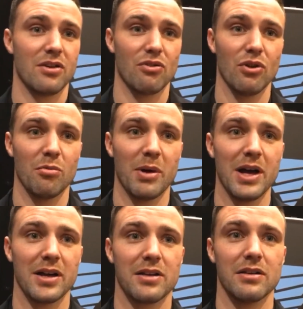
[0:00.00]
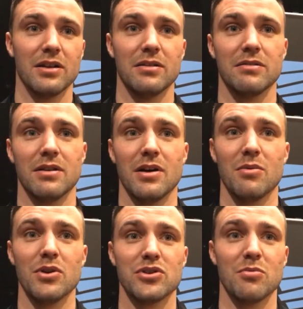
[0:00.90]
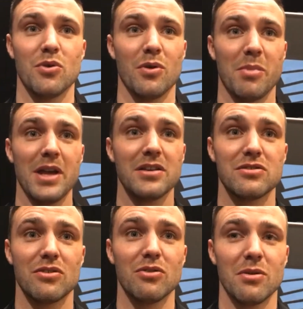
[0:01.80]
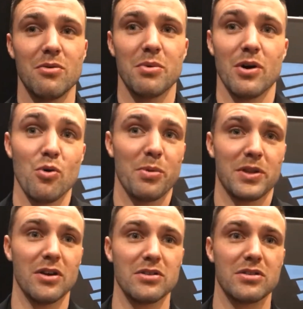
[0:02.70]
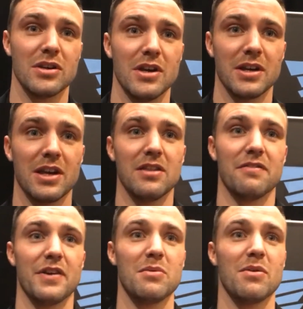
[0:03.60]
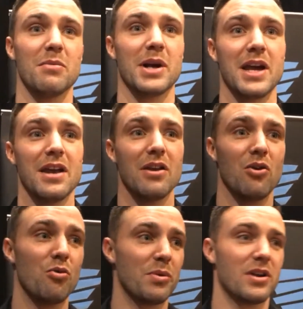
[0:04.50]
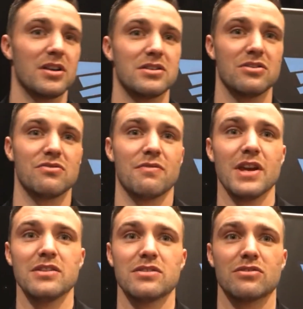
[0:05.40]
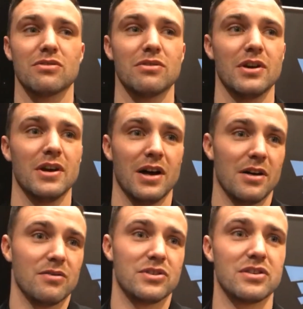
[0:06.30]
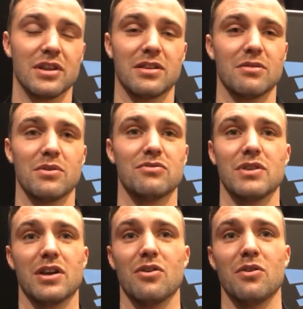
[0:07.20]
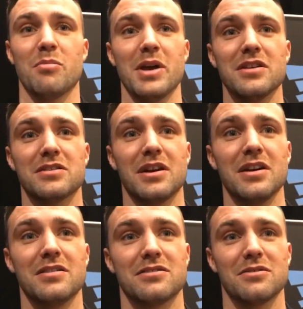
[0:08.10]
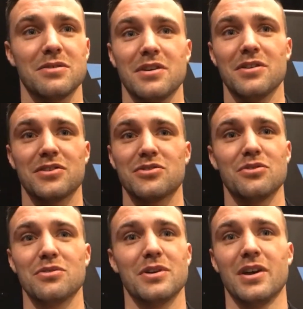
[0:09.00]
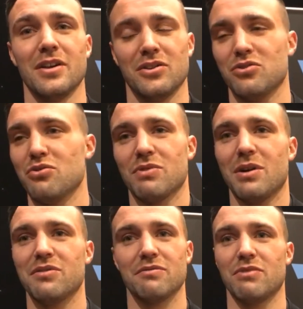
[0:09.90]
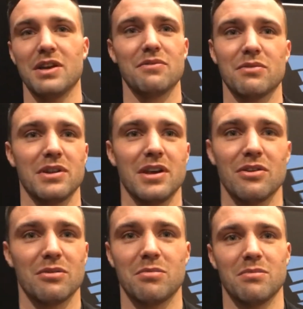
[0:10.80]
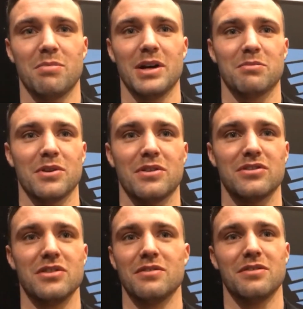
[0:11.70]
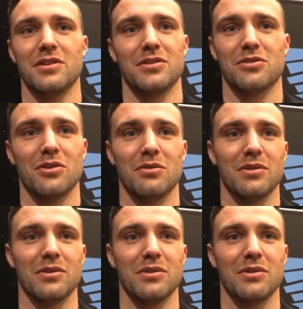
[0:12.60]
Crawler back, and I wish him all the best. You know, I hope he does get the fight with him again, and I hope he gets his revenge. So I would just like to wish Ricky all the best. So no, there's no rivalry there or bad blood. There's none at all.